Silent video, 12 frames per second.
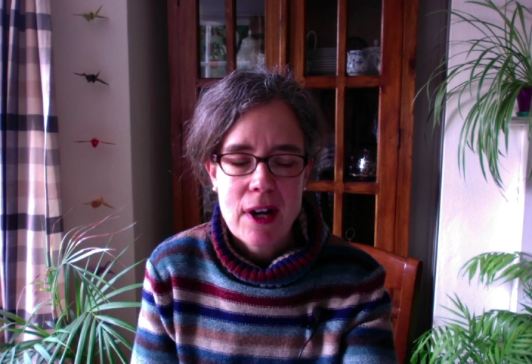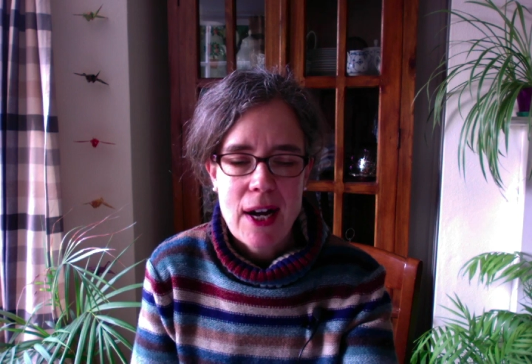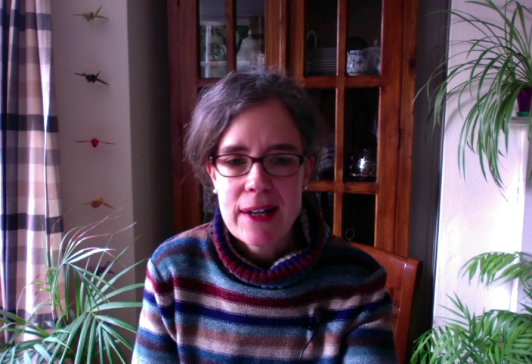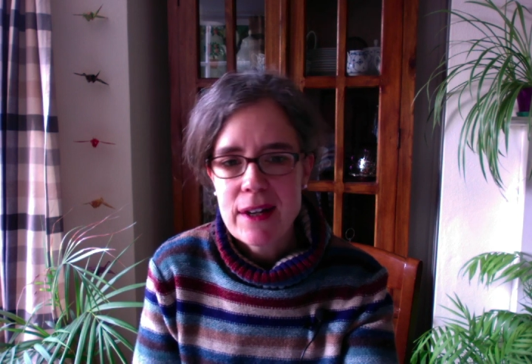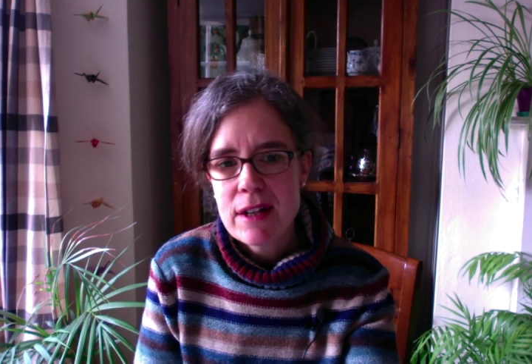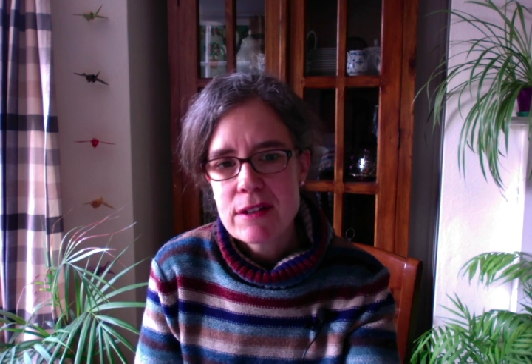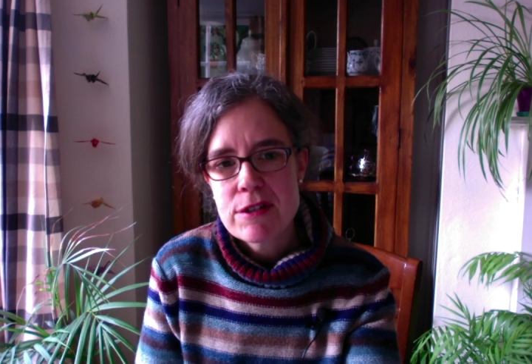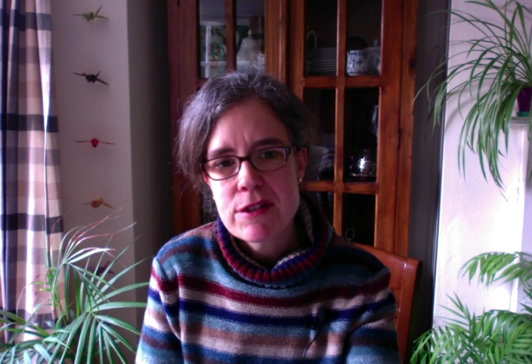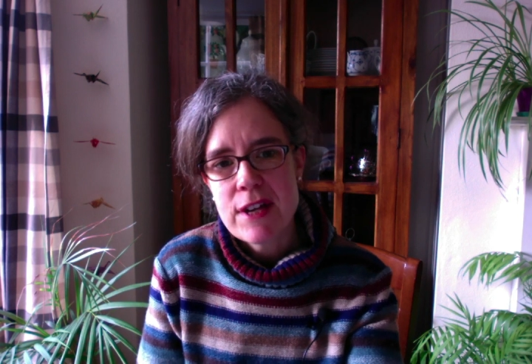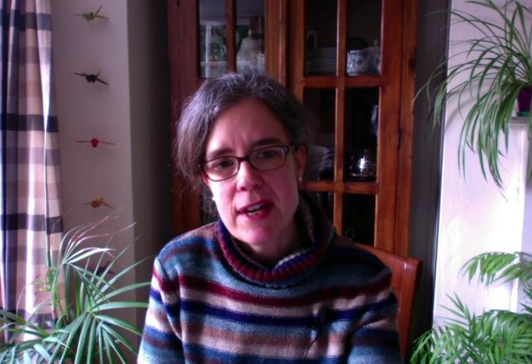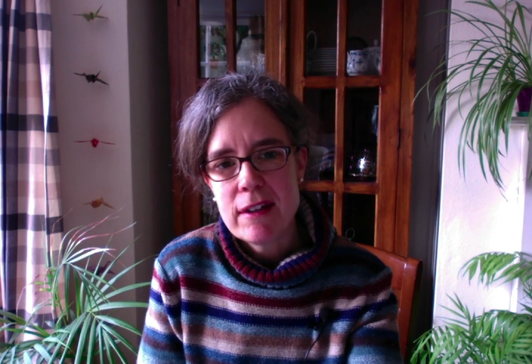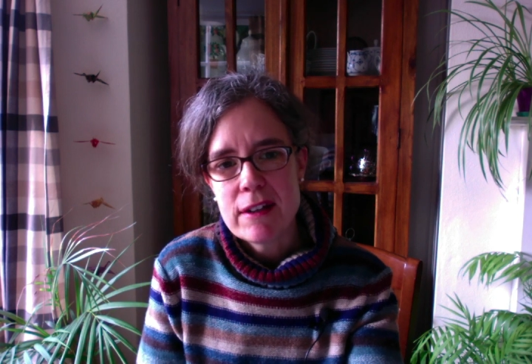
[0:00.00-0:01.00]
I can't
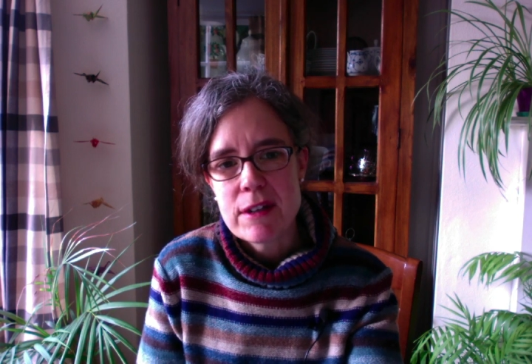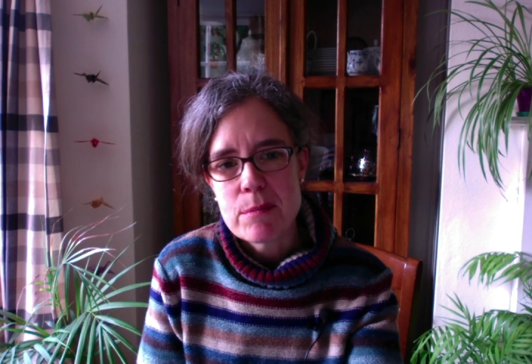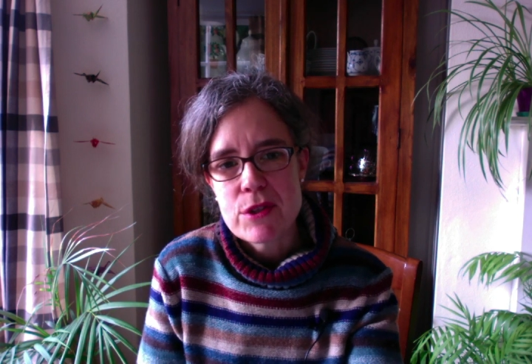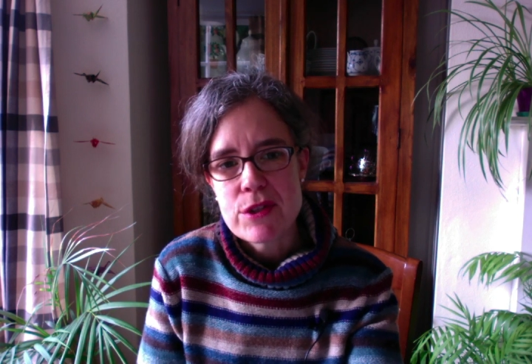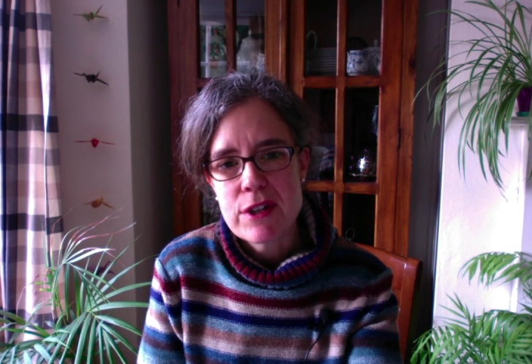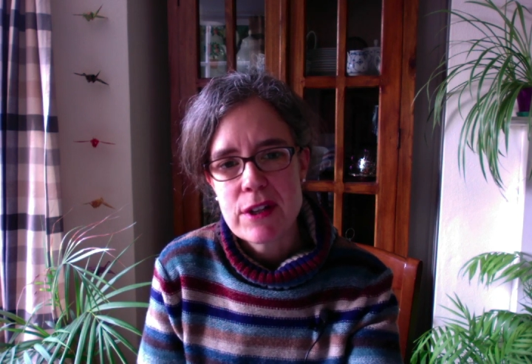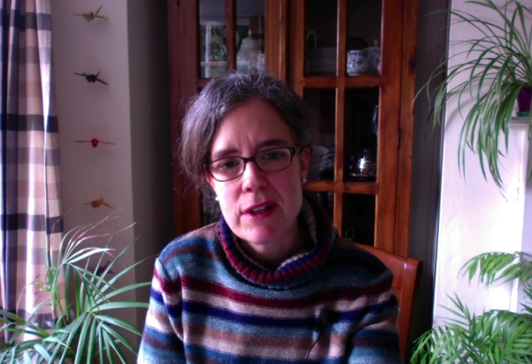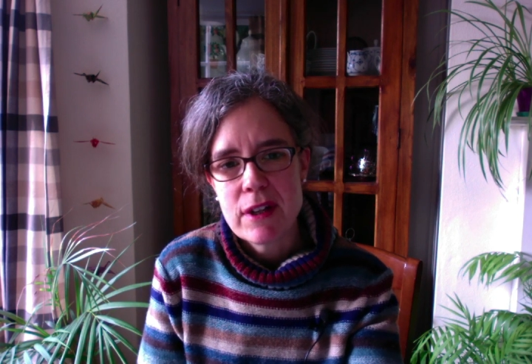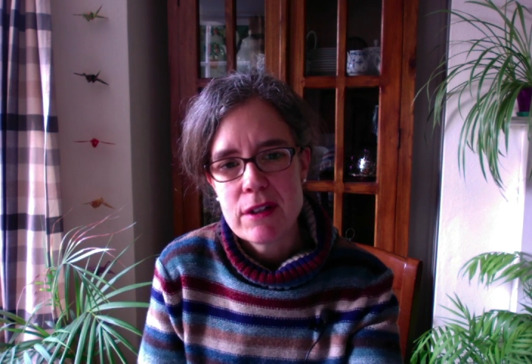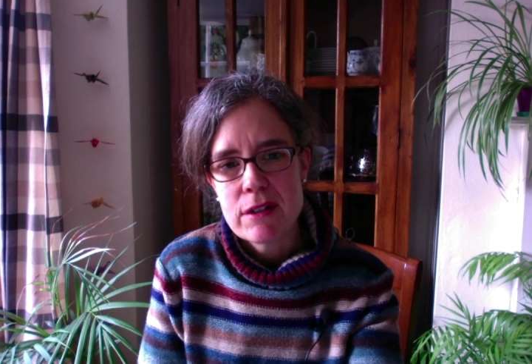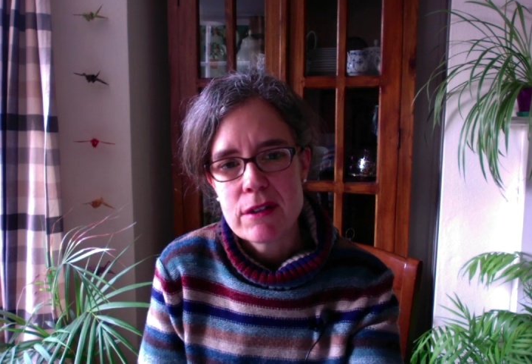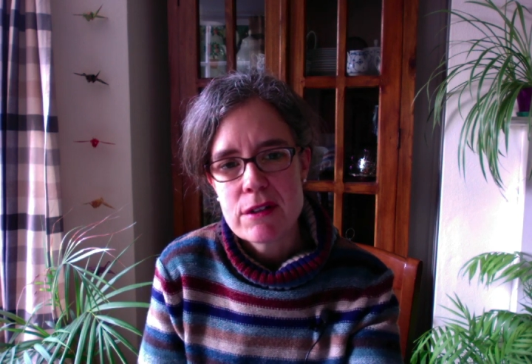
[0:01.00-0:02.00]
say that I'm still in
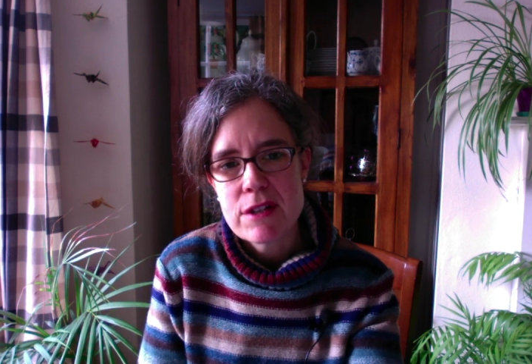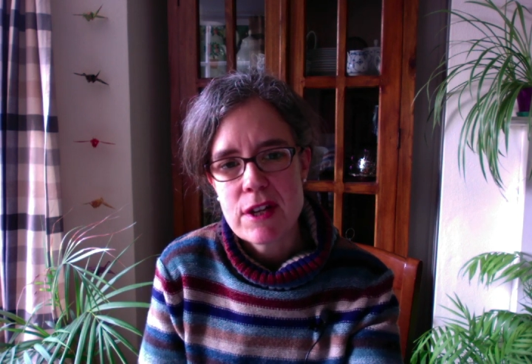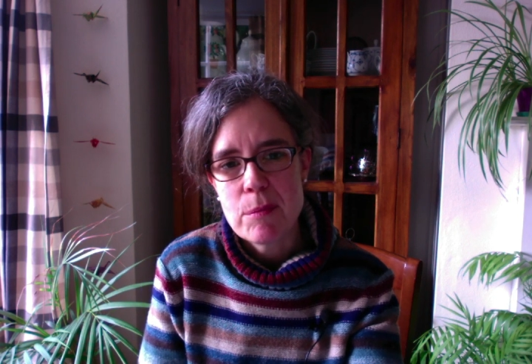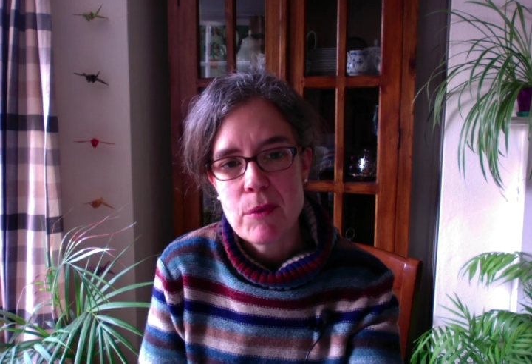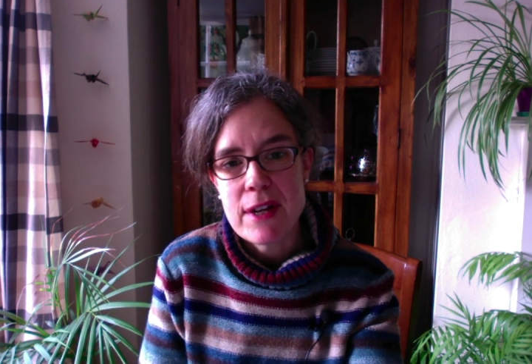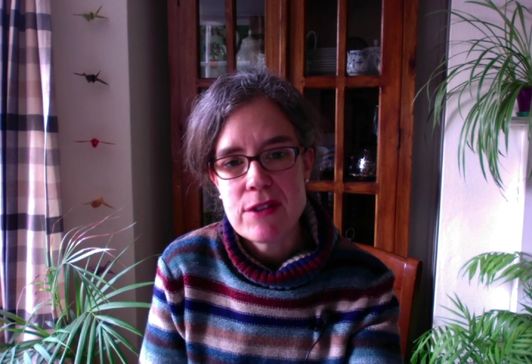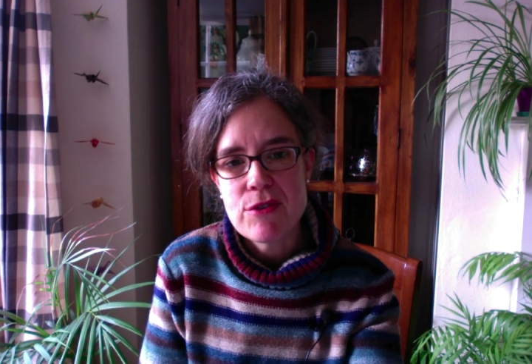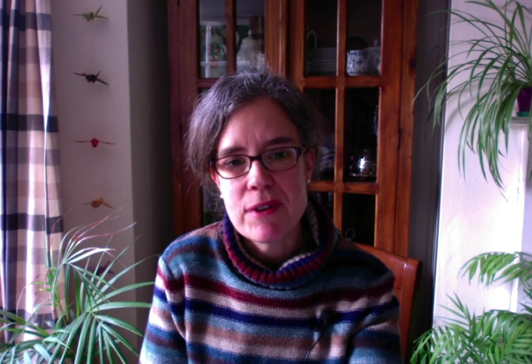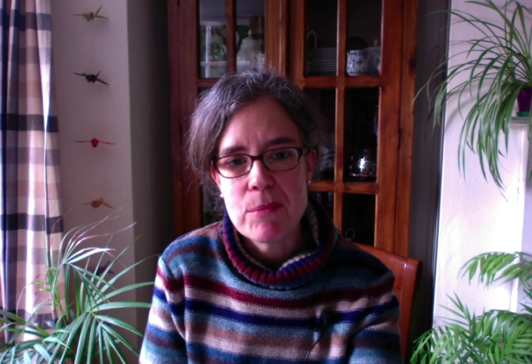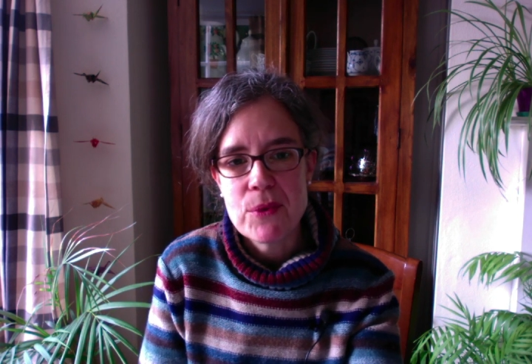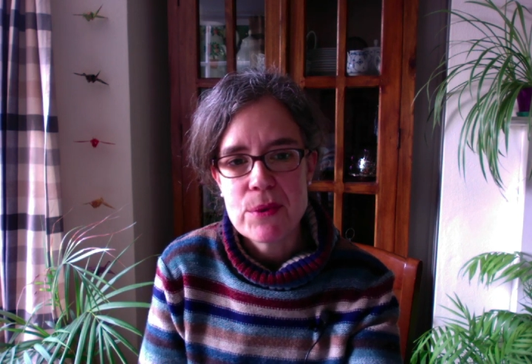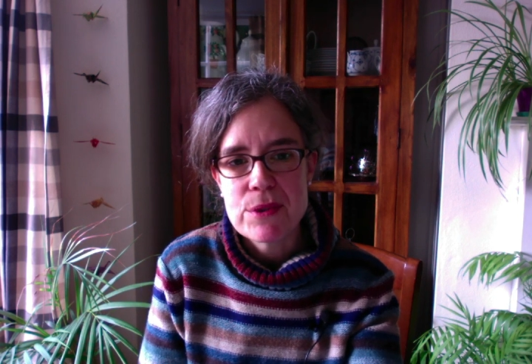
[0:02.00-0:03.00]
a celebratory
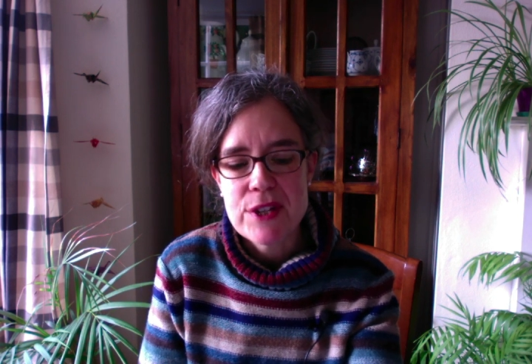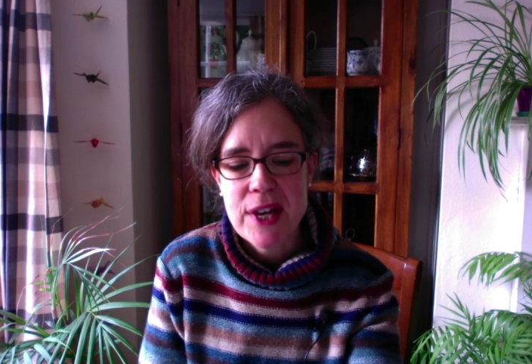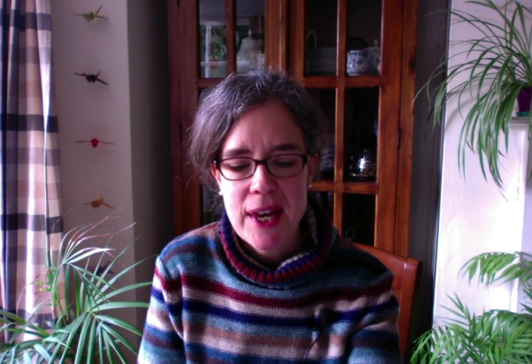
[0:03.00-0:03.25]
mood,